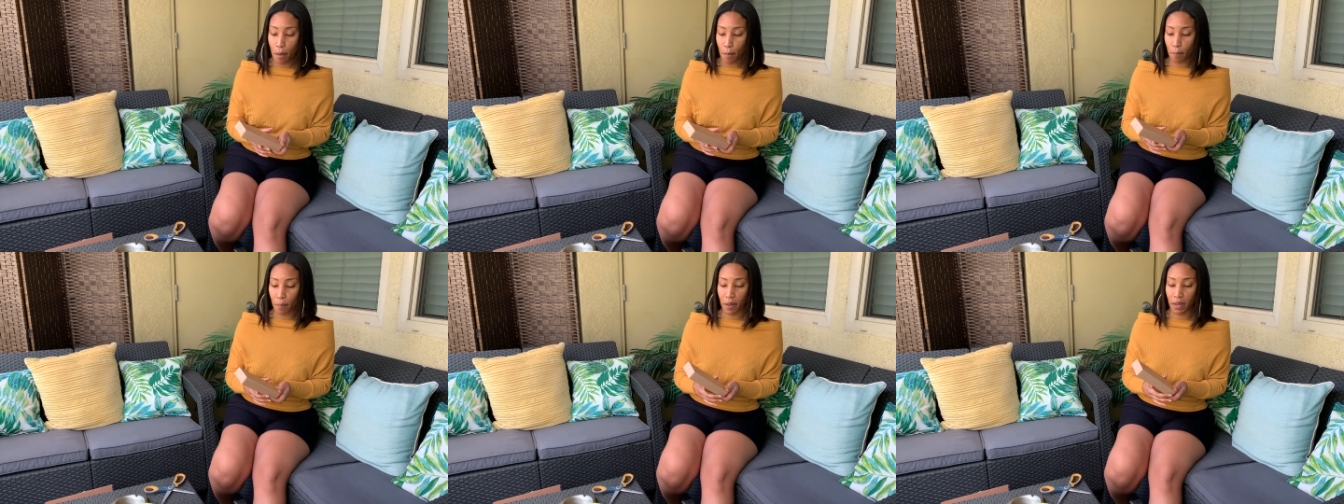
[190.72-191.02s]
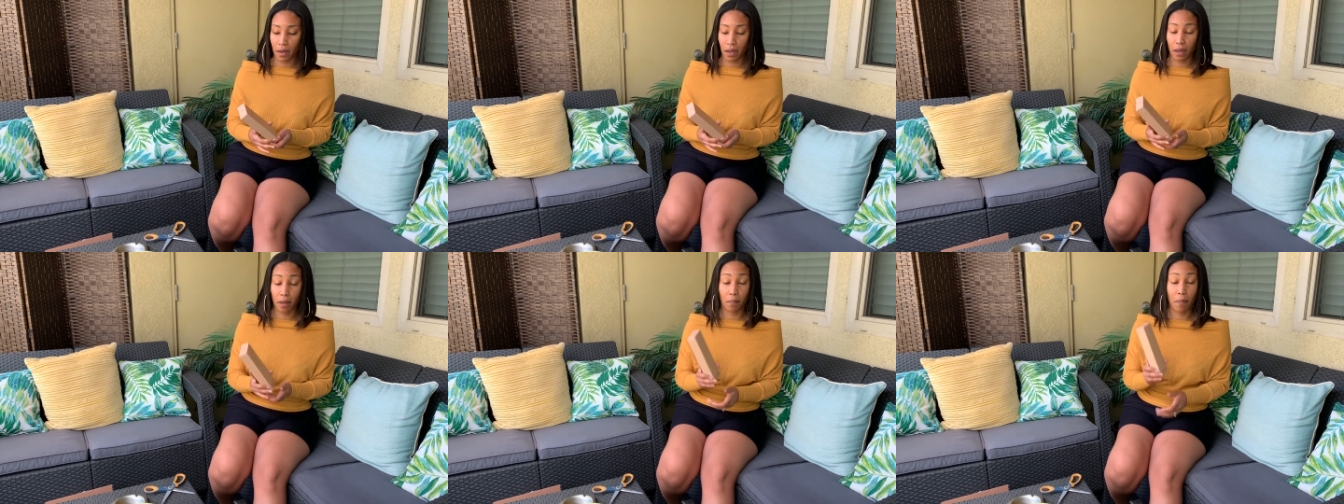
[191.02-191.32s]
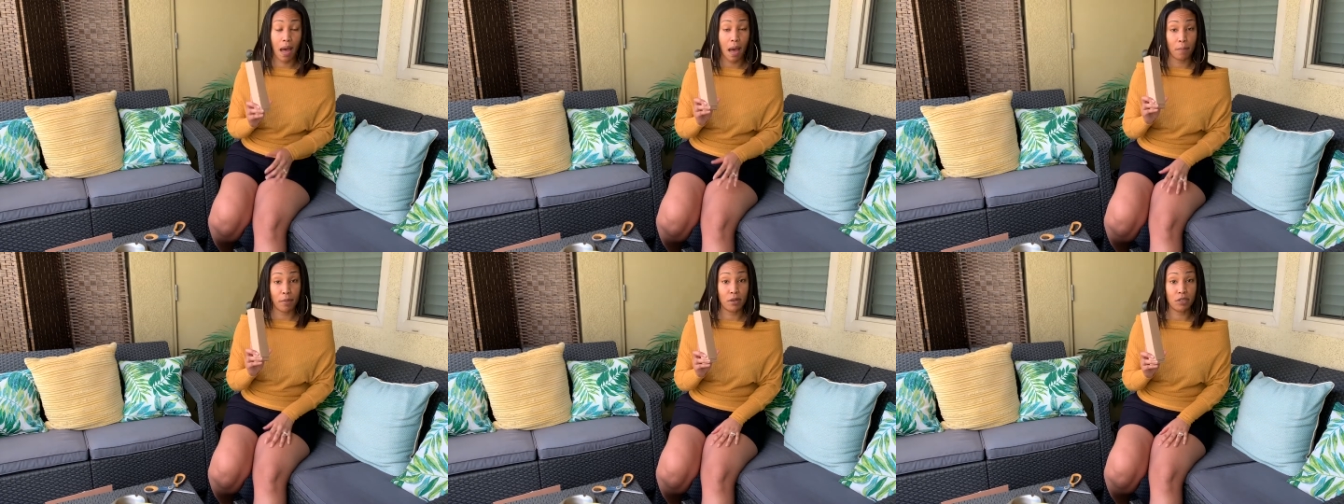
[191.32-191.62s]
but um,
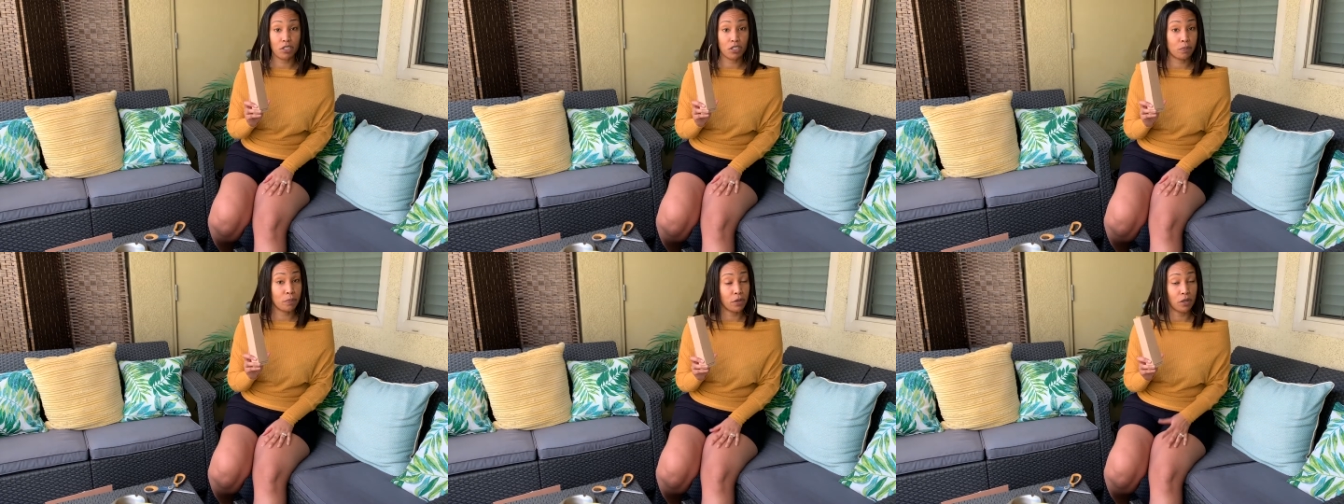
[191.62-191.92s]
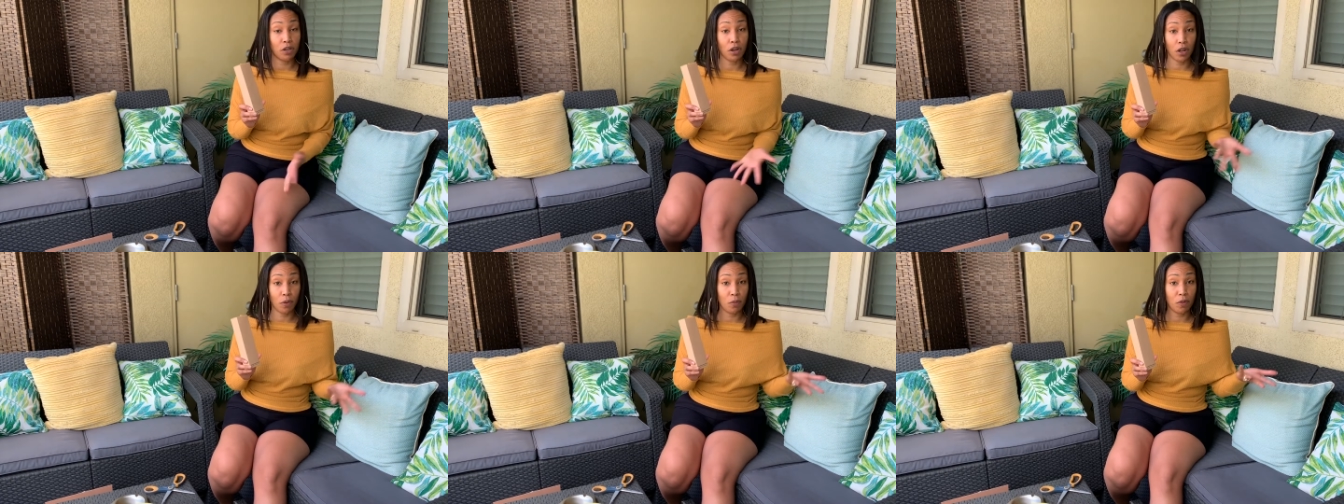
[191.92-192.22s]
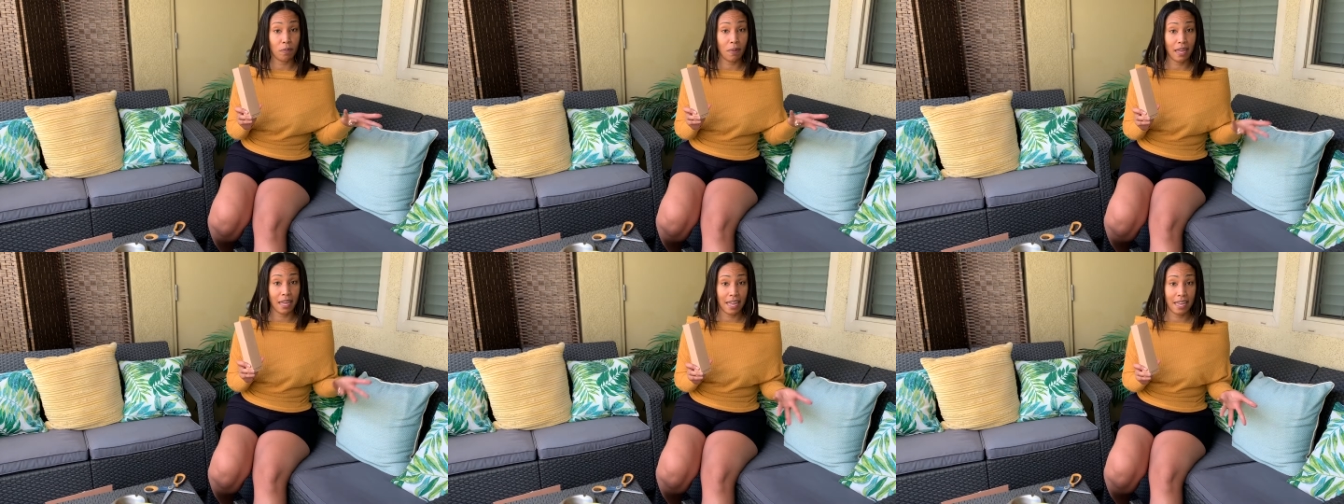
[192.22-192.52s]
I'm gonna just put it on with
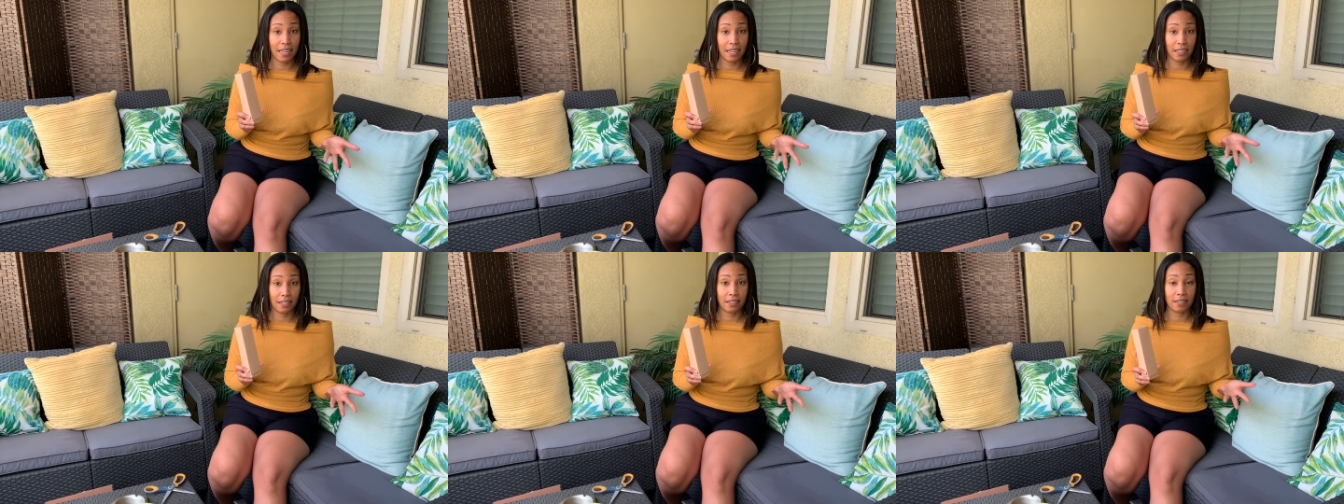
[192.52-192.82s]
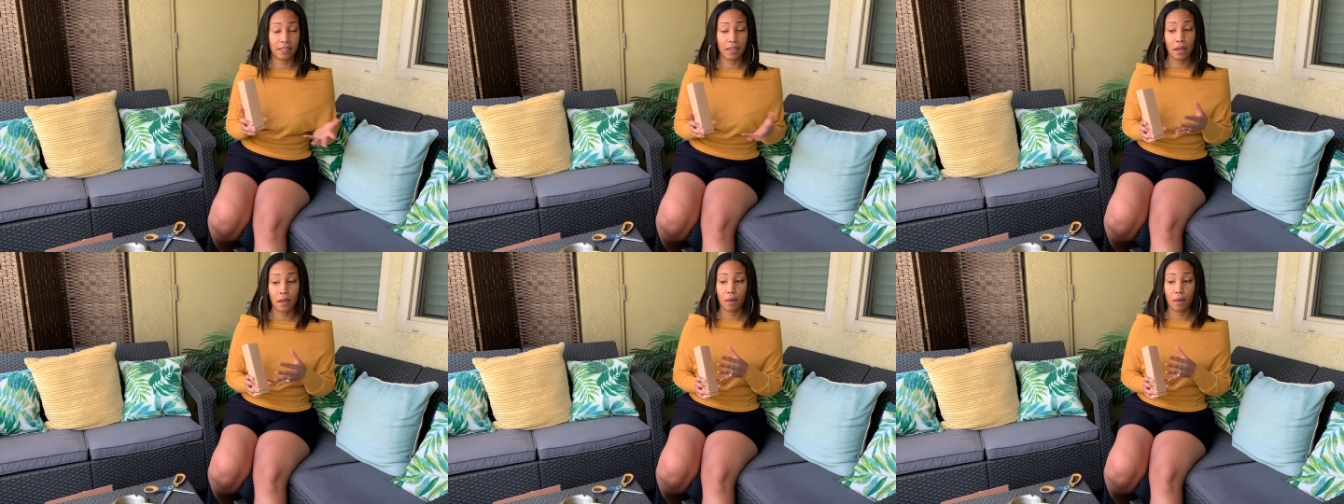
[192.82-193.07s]
my hands.